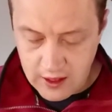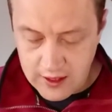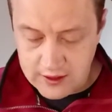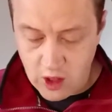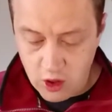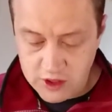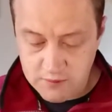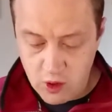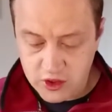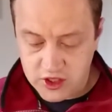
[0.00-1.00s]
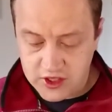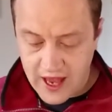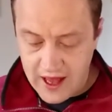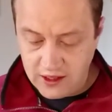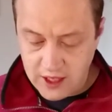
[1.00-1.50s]
As long as Moses
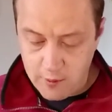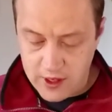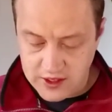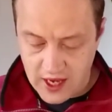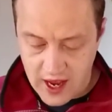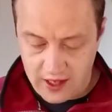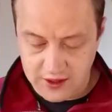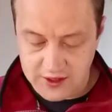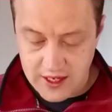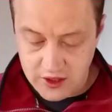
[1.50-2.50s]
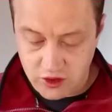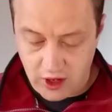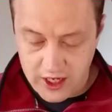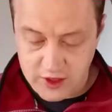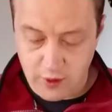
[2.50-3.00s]
held up his hands, the
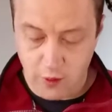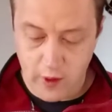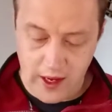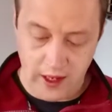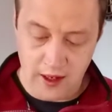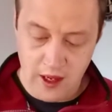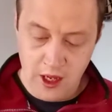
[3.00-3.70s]
Israelites were winning,